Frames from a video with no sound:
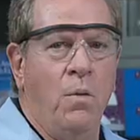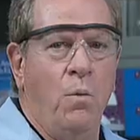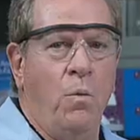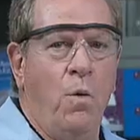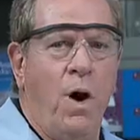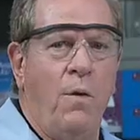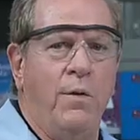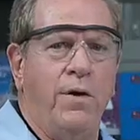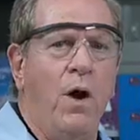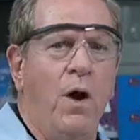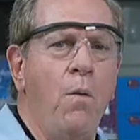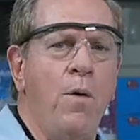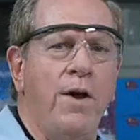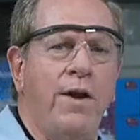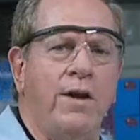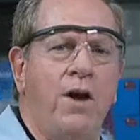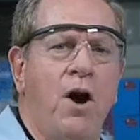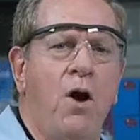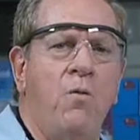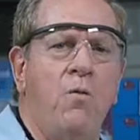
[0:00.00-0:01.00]
Well, we don't want
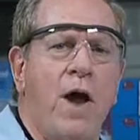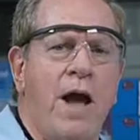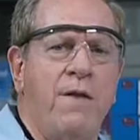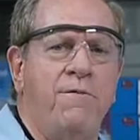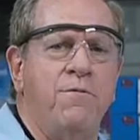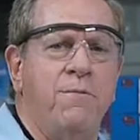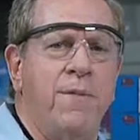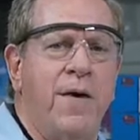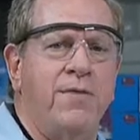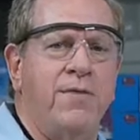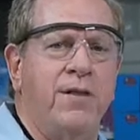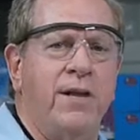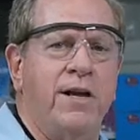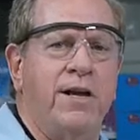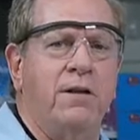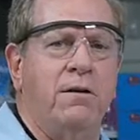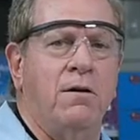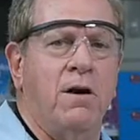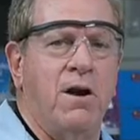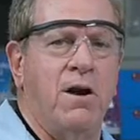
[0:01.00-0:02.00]
to go right from methylene
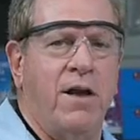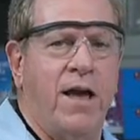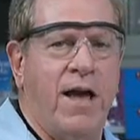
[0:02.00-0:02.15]
chloride to